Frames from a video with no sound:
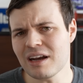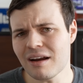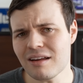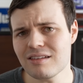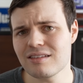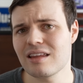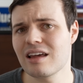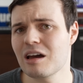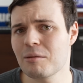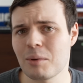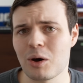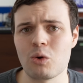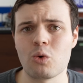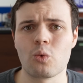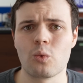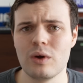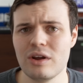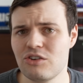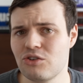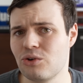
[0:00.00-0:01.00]
nice thing
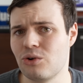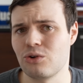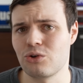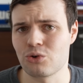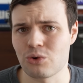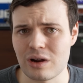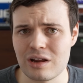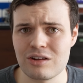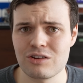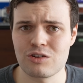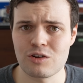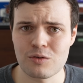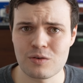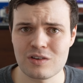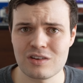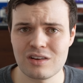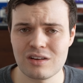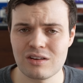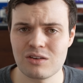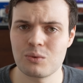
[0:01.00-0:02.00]
about regional train
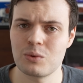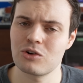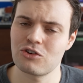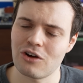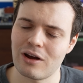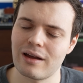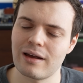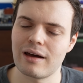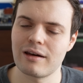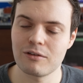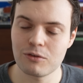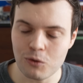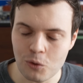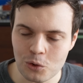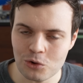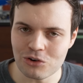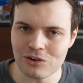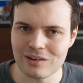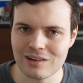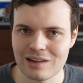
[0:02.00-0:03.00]
services, which I
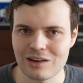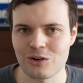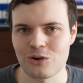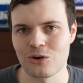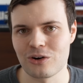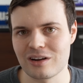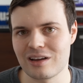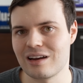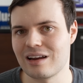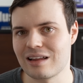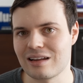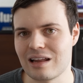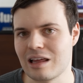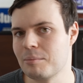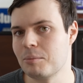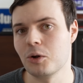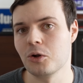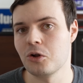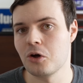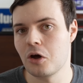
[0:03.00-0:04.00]
unfortunately heard getting
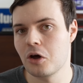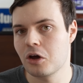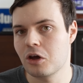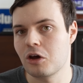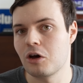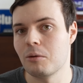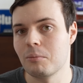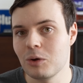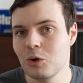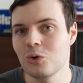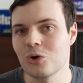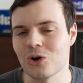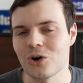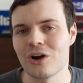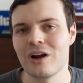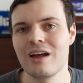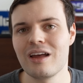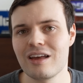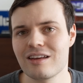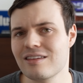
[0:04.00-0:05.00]
labeled
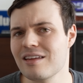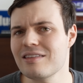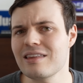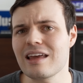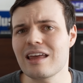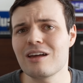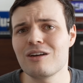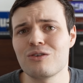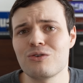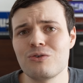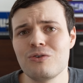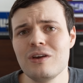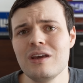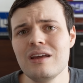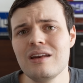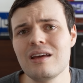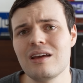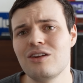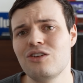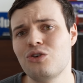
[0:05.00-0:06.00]
commuter, is that they can
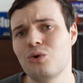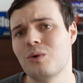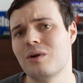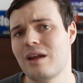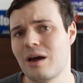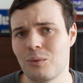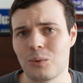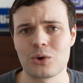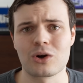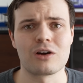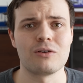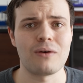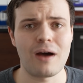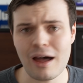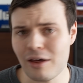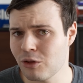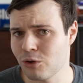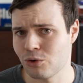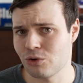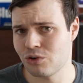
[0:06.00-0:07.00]
feed into a network of
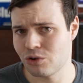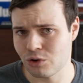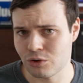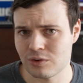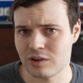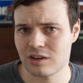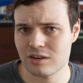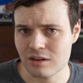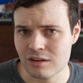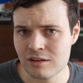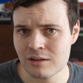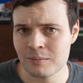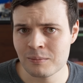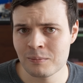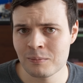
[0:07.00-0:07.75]
other services.